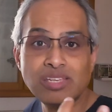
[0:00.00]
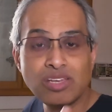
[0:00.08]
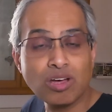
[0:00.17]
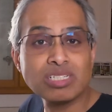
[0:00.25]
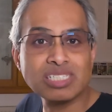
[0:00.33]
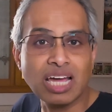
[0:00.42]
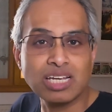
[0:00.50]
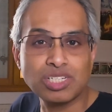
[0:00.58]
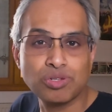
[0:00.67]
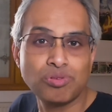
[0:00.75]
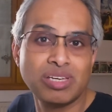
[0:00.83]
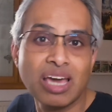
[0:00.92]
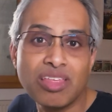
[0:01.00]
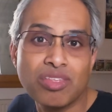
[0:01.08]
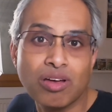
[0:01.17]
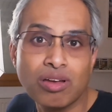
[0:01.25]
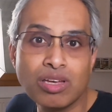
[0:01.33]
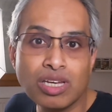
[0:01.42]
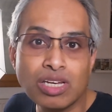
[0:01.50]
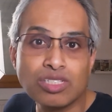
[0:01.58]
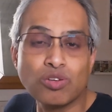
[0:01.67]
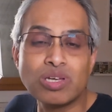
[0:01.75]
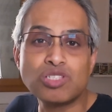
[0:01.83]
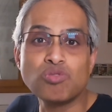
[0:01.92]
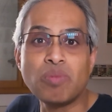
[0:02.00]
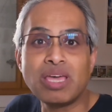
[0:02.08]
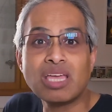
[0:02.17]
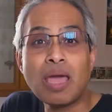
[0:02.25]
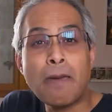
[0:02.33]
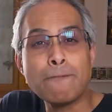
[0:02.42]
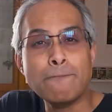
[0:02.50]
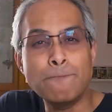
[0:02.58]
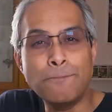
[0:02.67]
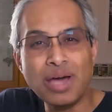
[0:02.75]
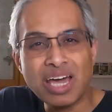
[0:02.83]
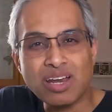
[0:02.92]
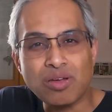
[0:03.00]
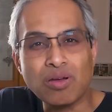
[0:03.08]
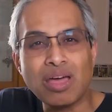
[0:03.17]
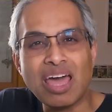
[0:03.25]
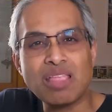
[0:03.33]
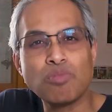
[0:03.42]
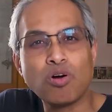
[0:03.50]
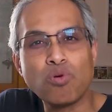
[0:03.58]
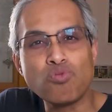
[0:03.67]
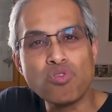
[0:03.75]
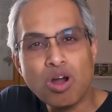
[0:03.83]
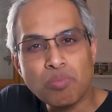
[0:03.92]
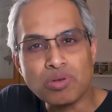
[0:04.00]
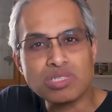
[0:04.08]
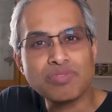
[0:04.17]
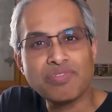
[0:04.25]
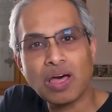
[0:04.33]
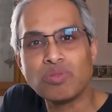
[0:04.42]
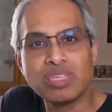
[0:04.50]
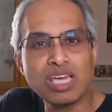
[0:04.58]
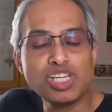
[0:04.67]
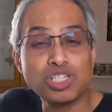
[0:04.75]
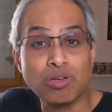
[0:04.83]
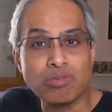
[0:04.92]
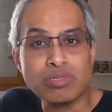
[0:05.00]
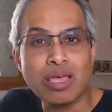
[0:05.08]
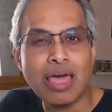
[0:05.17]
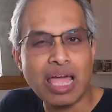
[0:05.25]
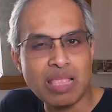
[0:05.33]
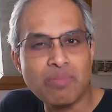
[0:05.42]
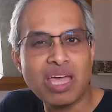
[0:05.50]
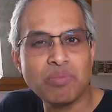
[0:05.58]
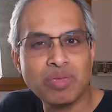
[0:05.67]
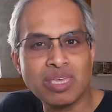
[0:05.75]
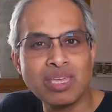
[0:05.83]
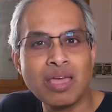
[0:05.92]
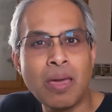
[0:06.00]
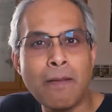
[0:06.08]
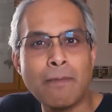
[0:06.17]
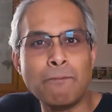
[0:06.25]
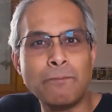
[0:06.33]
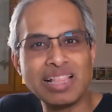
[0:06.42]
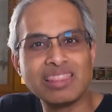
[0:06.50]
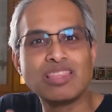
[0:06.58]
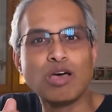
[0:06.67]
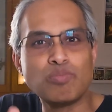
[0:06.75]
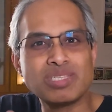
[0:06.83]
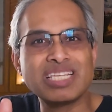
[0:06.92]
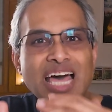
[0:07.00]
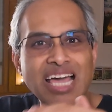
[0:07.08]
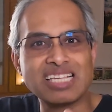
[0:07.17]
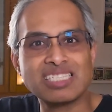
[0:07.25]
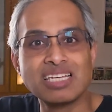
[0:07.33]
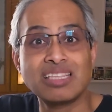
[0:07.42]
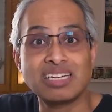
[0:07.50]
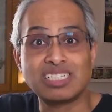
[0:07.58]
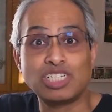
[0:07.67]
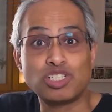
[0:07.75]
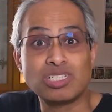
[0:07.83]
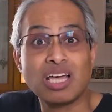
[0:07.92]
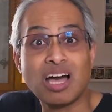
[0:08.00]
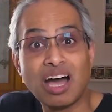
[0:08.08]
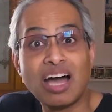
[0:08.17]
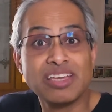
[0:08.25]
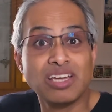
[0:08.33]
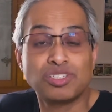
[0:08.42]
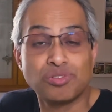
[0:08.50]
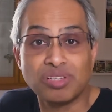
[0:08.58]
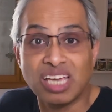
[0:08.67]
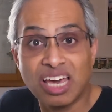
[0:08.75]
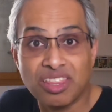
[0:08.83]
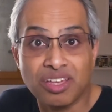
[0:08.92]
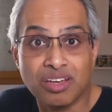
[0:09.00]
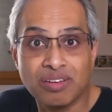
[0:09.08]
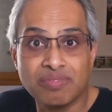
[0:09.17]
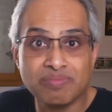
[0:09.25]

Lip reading: your stack together so as to make better and more robust foundations and maybe build up stacks that are just higher together.